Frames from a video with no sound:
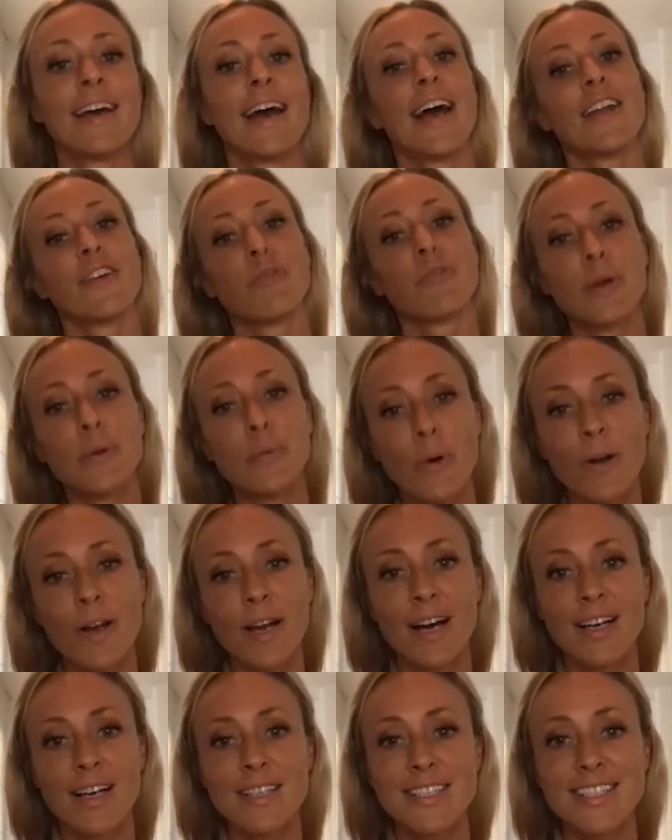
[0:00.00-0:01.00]
And if we want
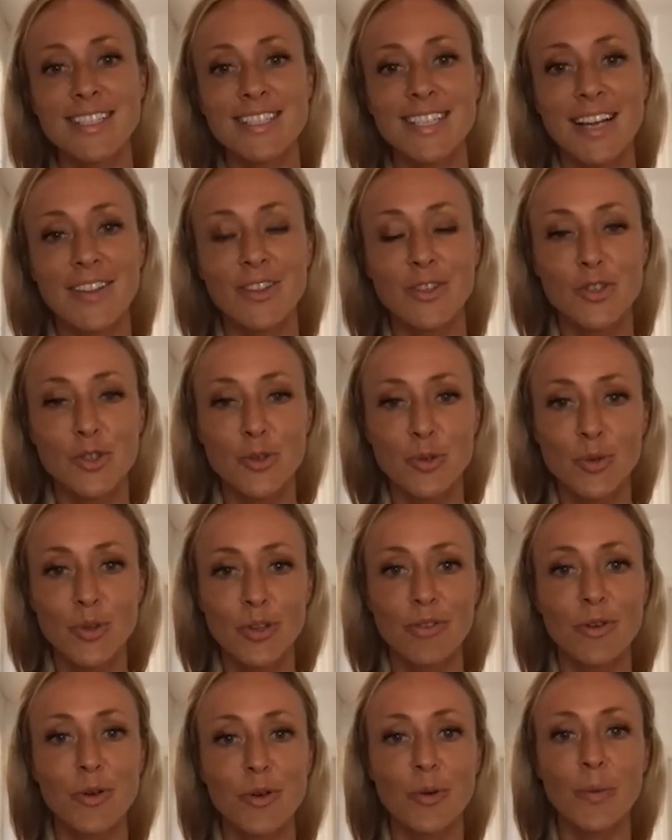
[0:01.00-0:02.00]
to understand the truth
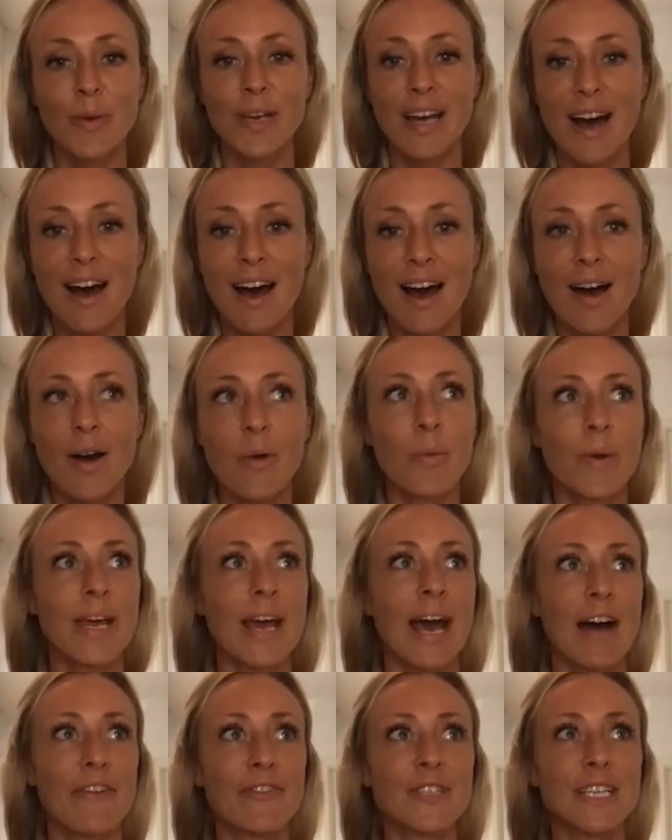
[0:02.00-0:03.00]
of who we are, we
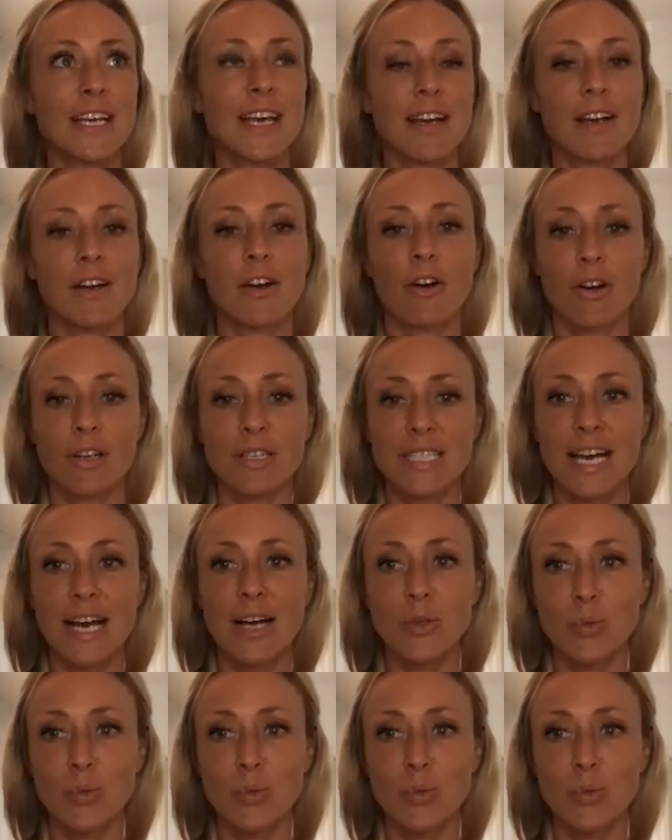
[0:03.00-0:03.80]
have to get in contact